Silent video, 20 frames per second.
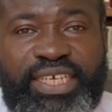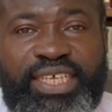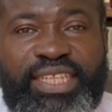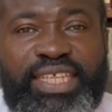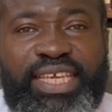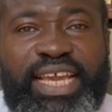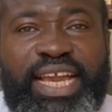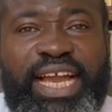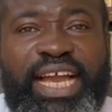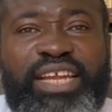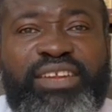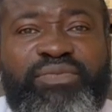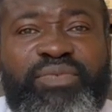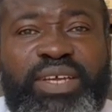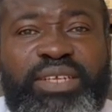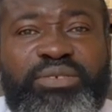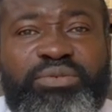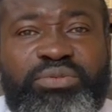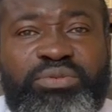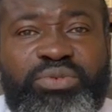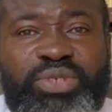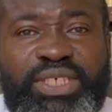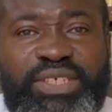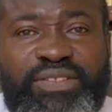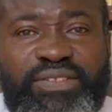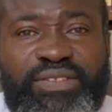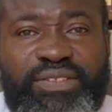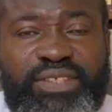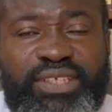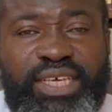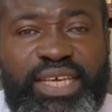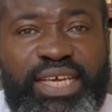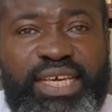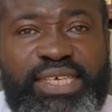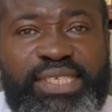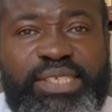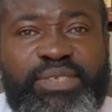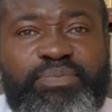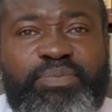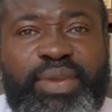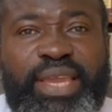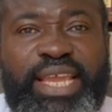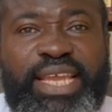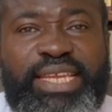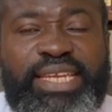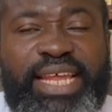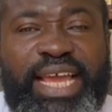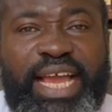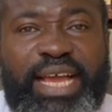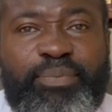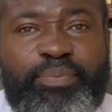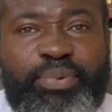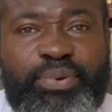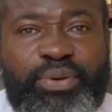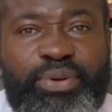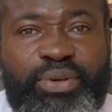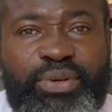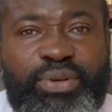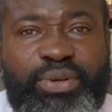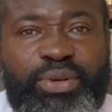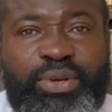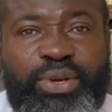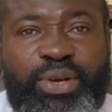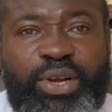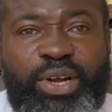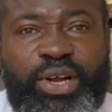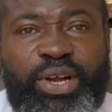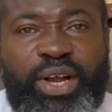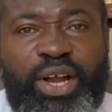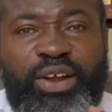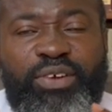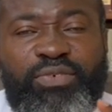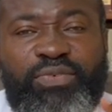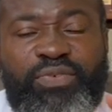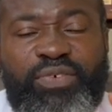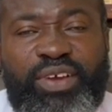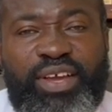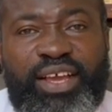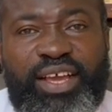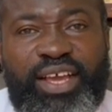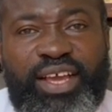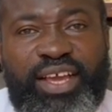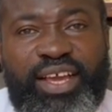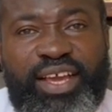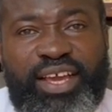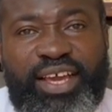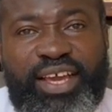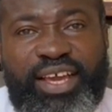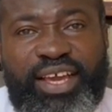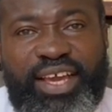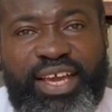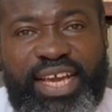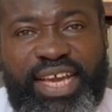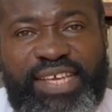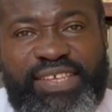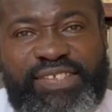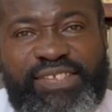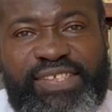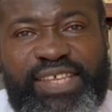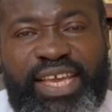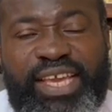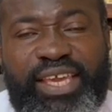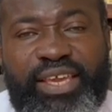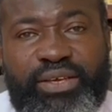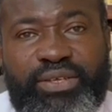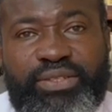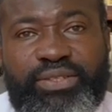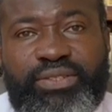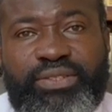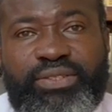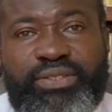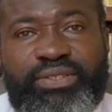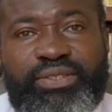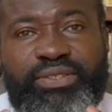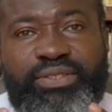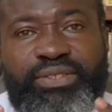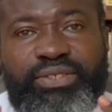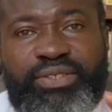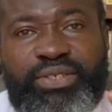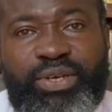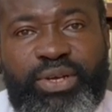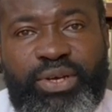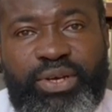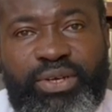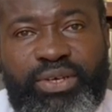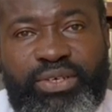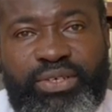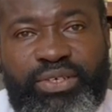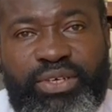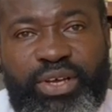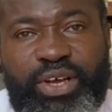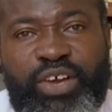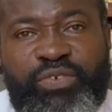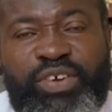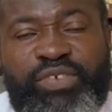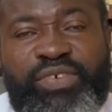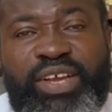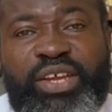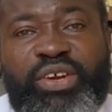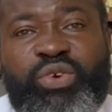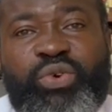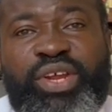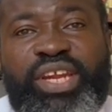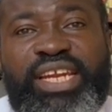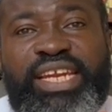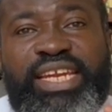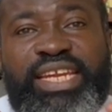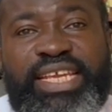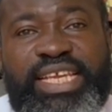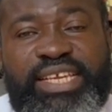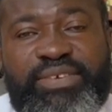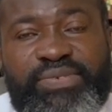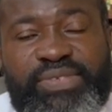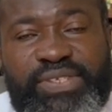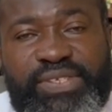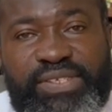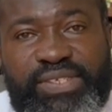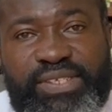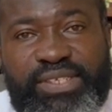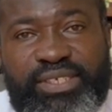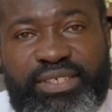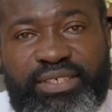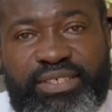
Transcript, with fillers: The Advent wreath is made up of a circle of evergreen leaves